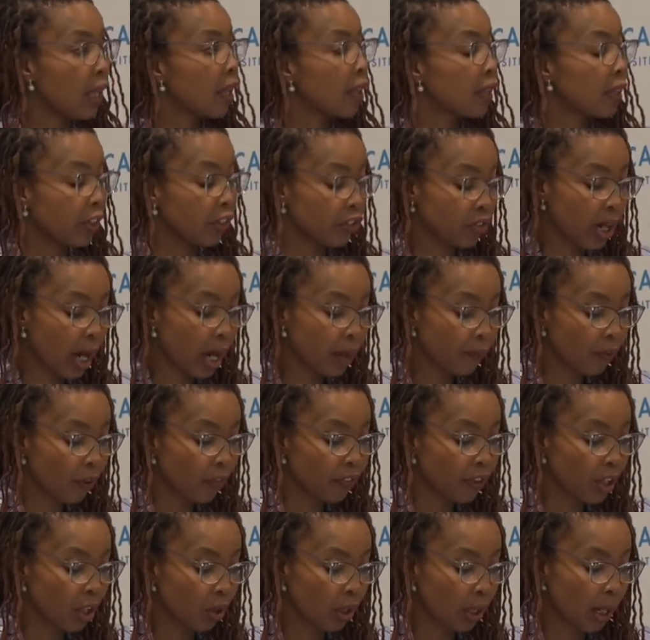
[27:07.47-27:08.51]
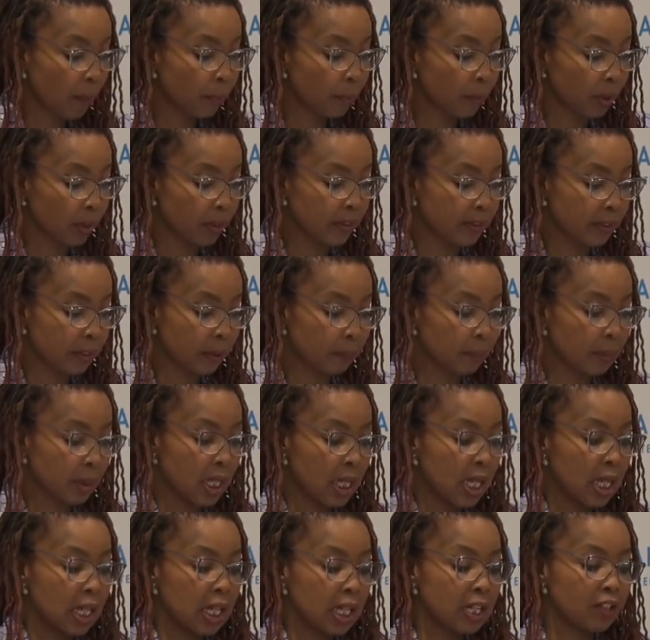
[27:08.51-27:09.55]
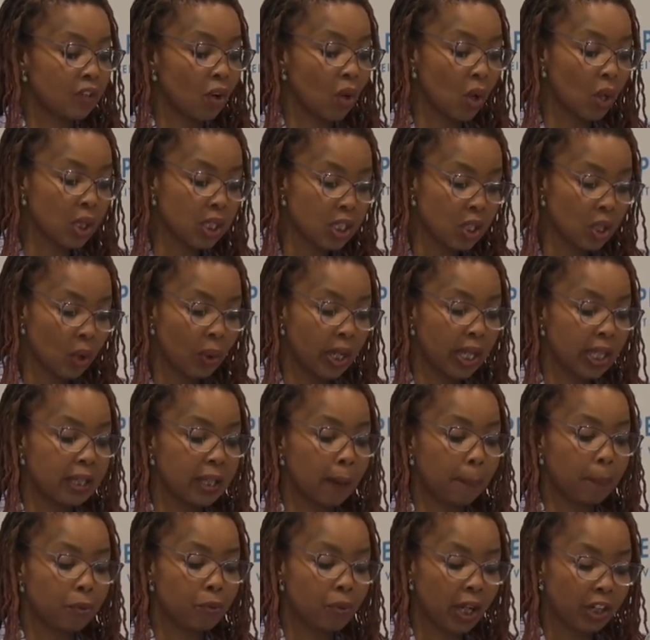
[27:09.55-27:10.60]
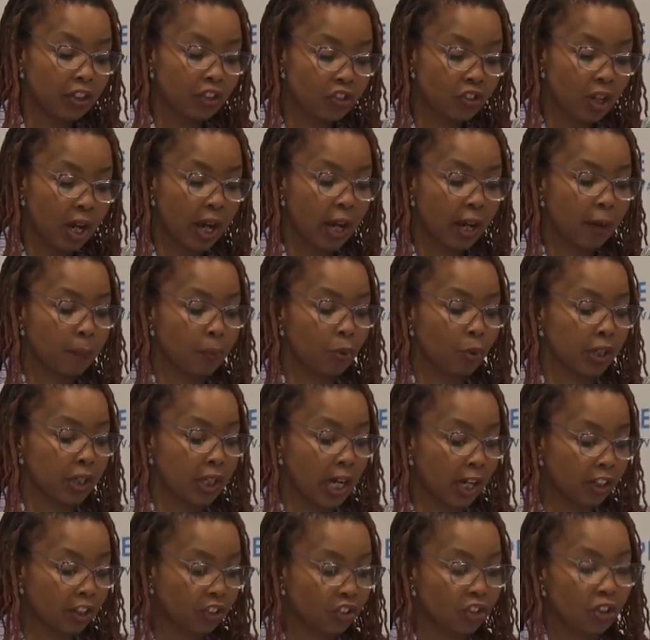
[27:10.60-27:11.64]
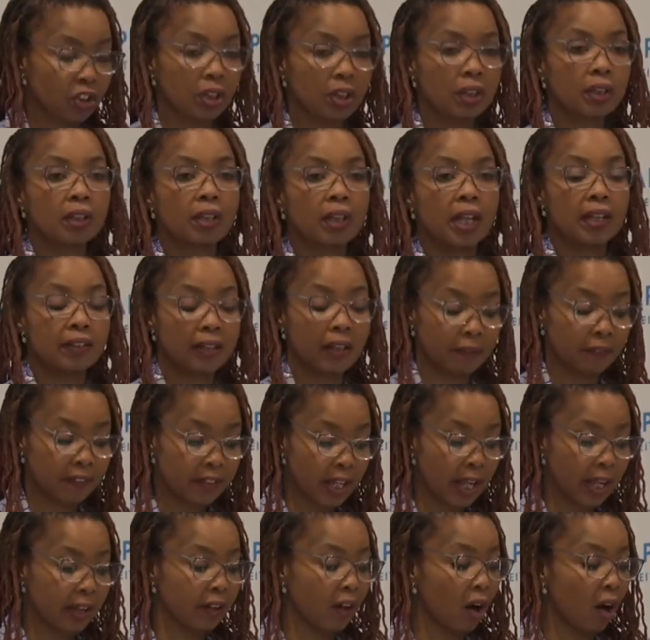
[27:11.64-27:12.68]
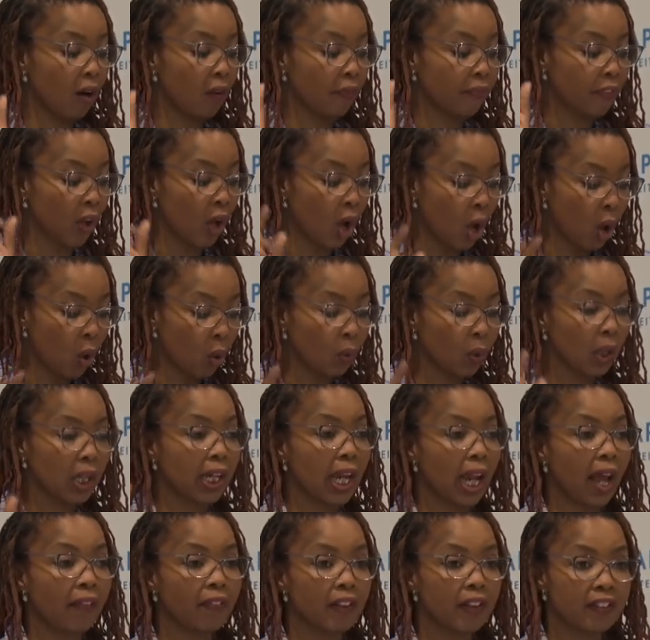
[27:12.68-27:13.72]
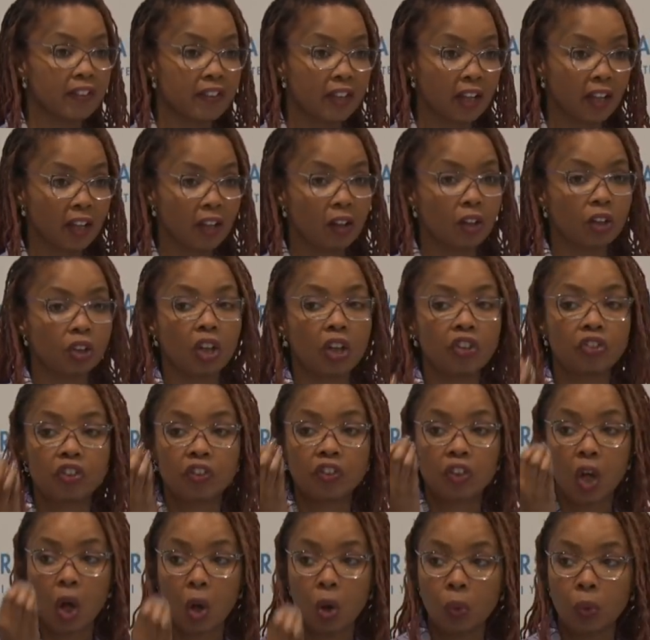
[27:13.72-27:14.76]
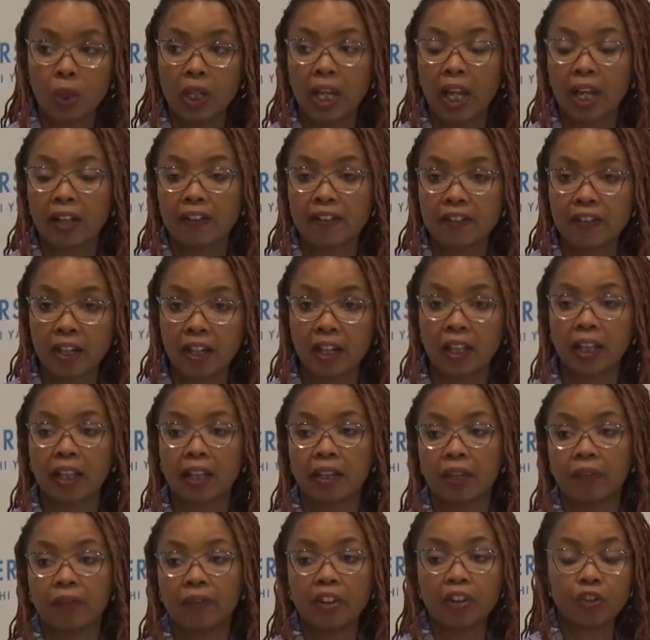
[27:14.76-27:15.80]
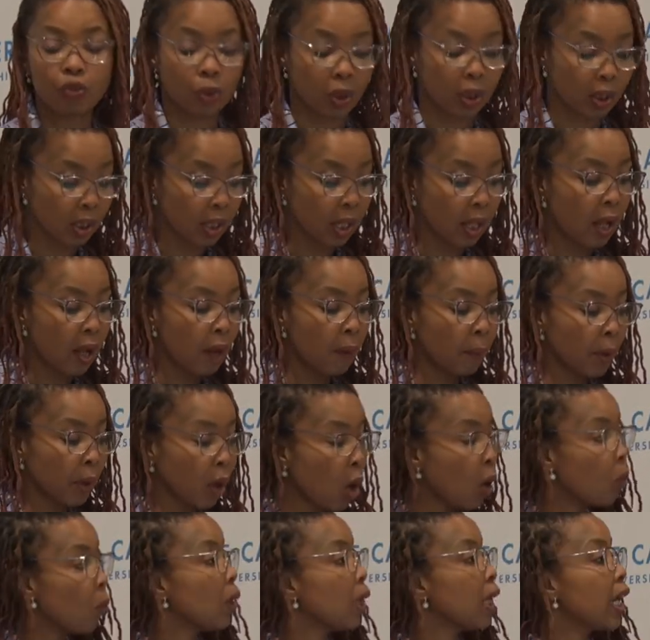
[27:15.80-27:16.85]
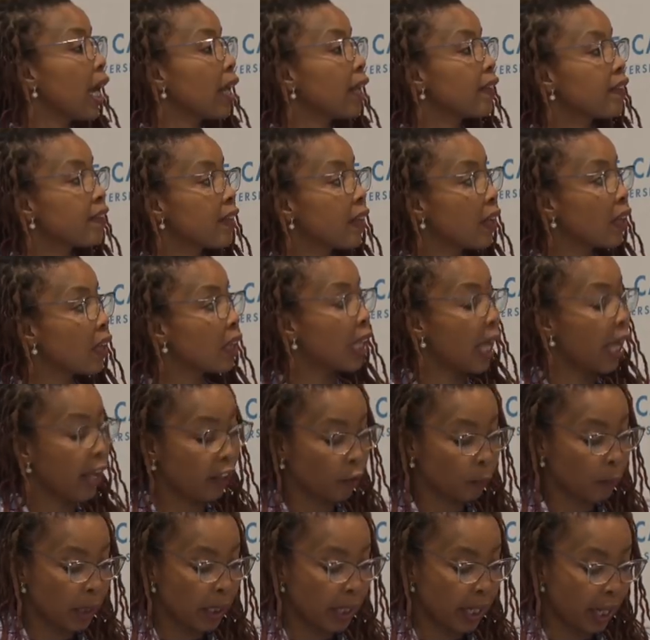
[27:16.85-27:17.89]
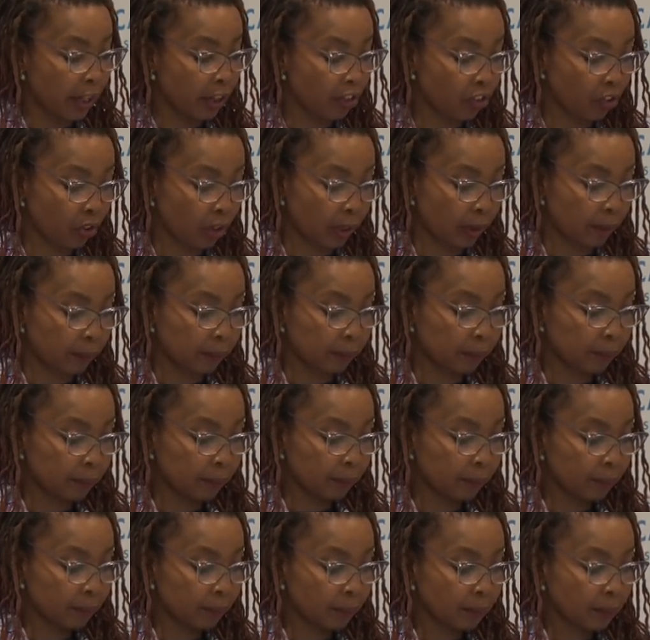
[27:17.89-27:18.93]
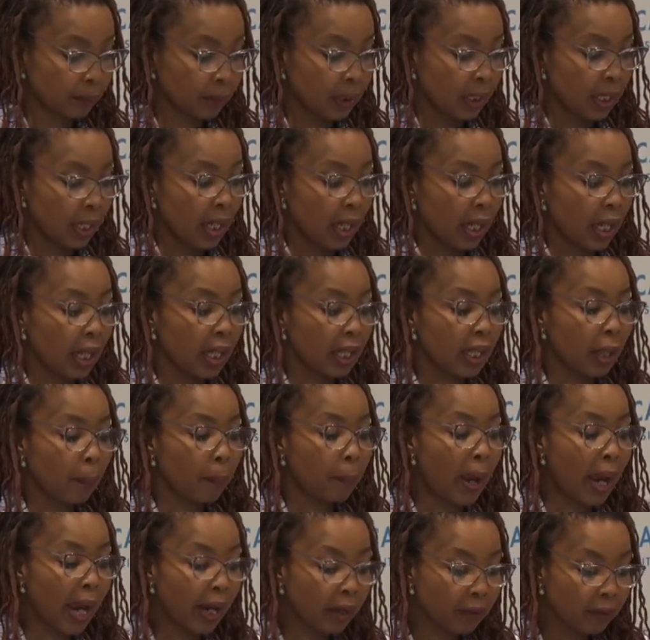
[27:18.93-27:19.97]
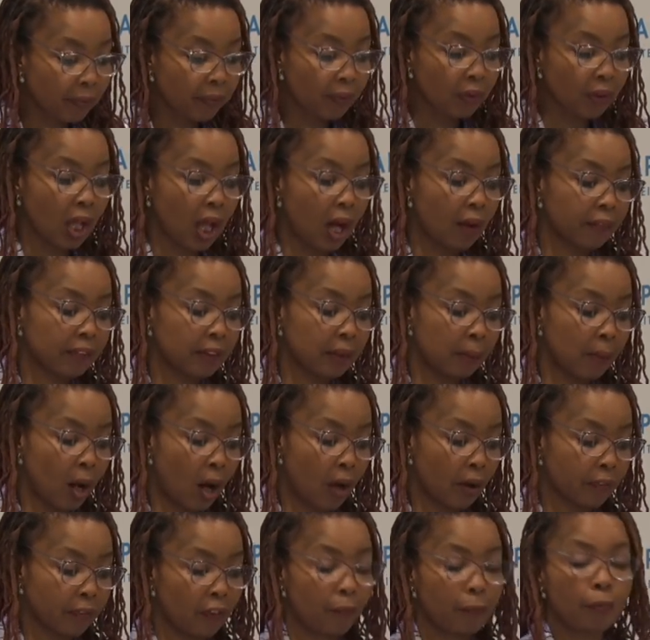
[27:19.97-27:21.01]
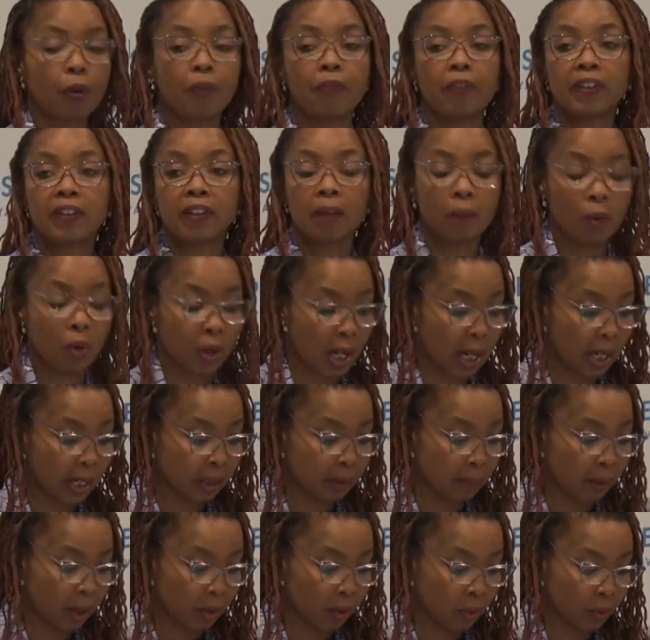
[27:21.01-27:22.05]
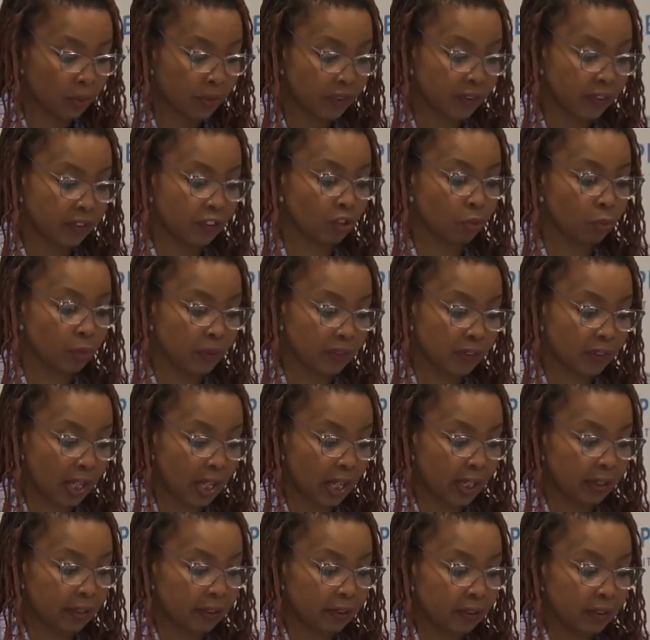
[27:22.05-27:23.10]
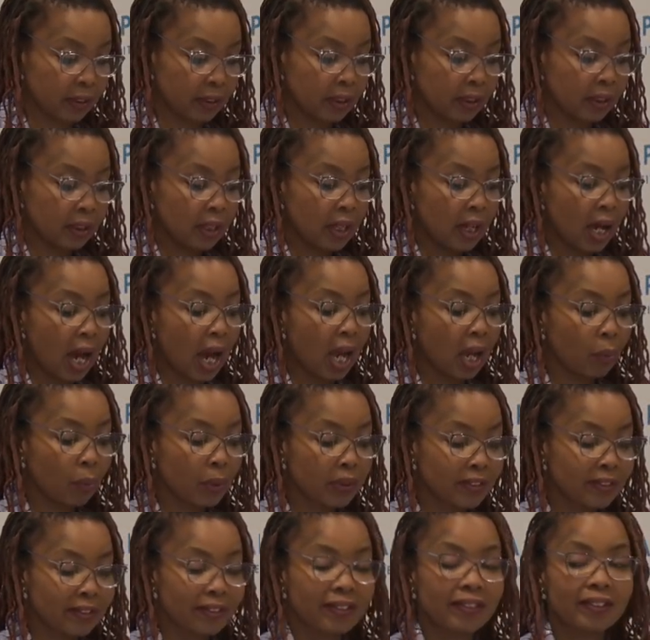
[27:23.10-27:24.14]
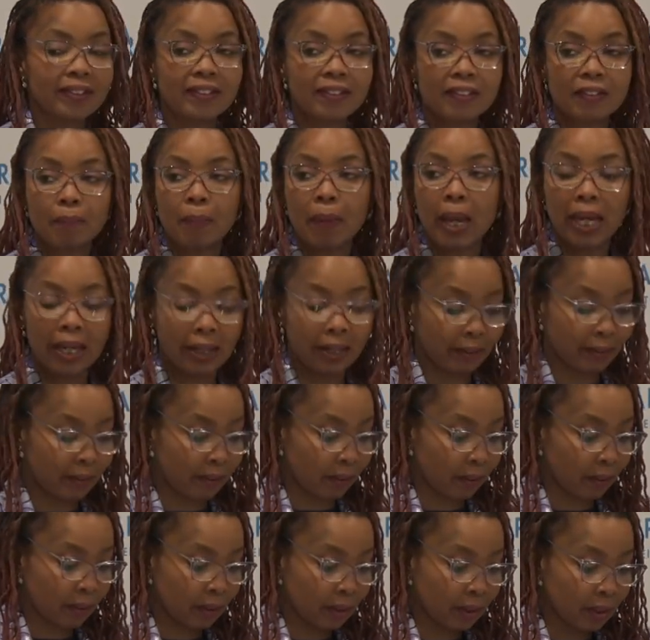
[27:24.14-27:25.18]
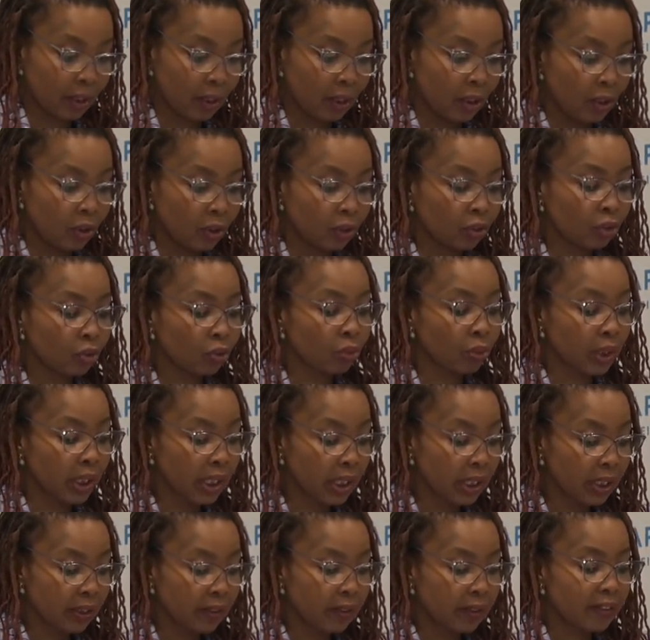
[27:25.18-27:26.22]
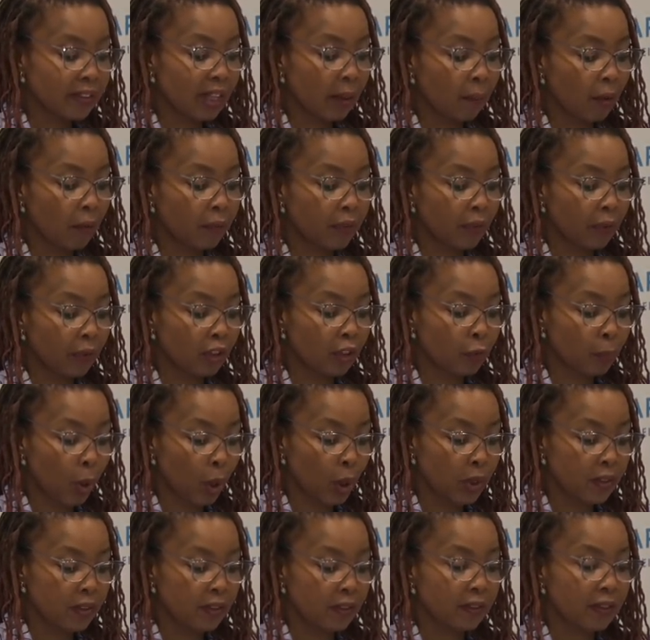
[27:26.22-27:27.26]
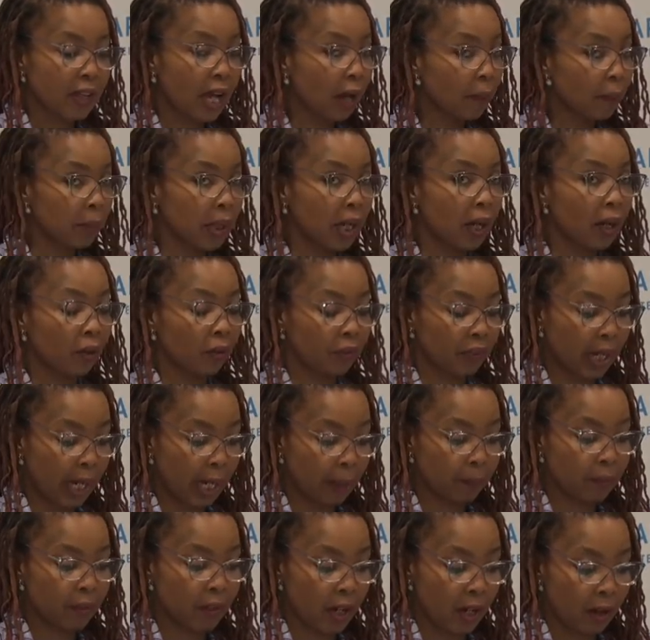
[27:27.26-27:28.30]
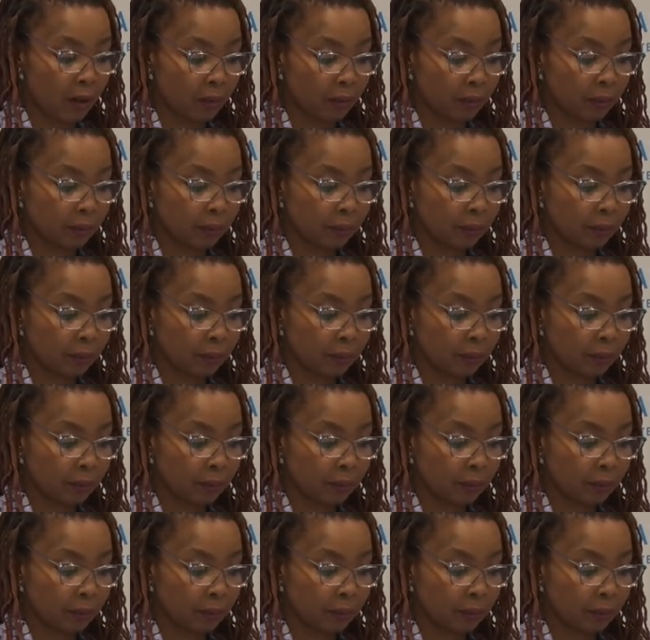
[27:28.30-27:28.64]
The triumph of neoliberalism is also in the pressure and production, as I've said, of the only and the single, not just only and single individual, but only and single explanation. In the painful aftermath of Professor Bongani Mayosi's suicide, I was dismayed to read some of the responses coming out of Cape Town.